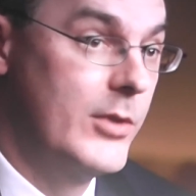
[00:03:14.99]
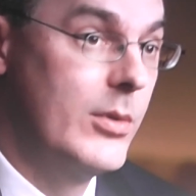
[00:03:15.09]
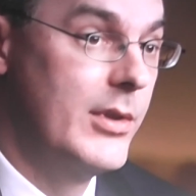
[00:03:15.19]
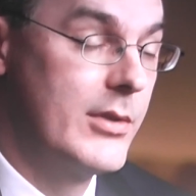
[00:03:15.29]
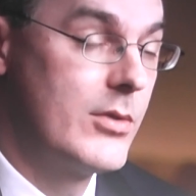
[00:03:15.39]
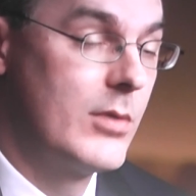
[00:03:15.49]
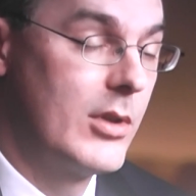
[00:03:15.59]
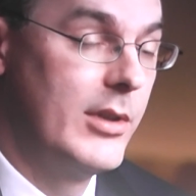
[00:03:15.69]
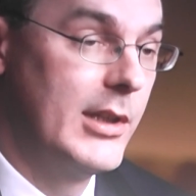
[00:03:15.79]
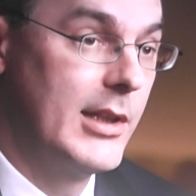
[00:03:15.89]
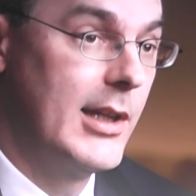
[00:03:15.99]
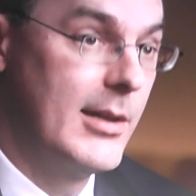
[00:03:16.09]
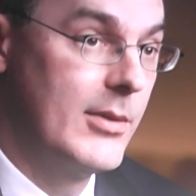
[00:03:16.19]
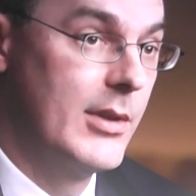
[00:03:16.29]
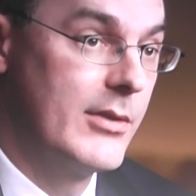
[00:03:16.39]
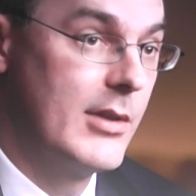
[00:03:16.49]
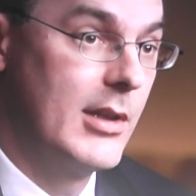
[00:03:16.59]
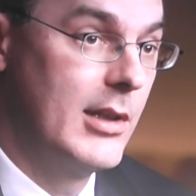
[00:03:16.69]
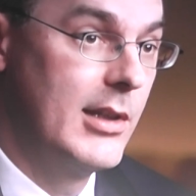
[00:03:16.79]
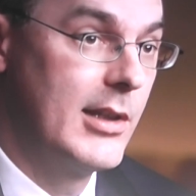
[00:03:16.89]
viewing this strictly on the evidence,
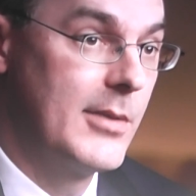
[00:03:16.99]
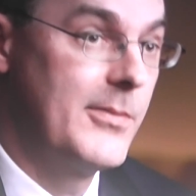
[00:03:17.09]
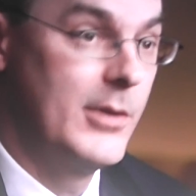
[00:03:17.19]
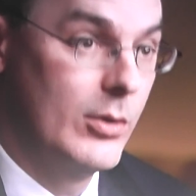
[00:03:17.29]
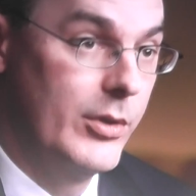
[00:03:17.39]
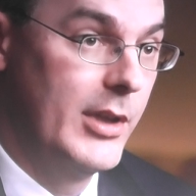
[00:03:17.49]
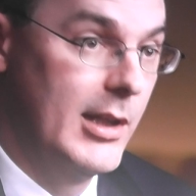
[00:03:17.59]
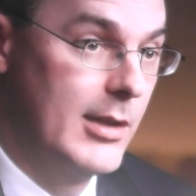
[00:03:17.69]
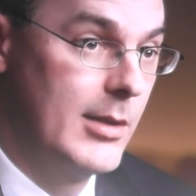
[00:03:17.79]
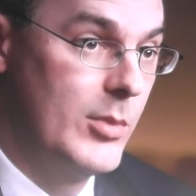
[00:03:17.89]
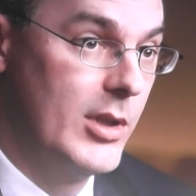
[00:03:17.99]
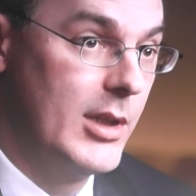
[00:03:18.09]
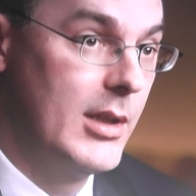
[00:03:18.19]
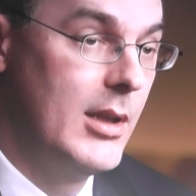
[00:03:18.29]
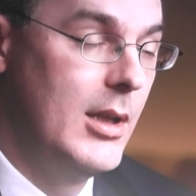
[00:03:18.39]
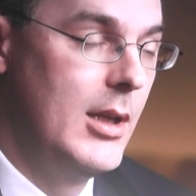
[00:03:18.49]
not any kind of fealty to anybody.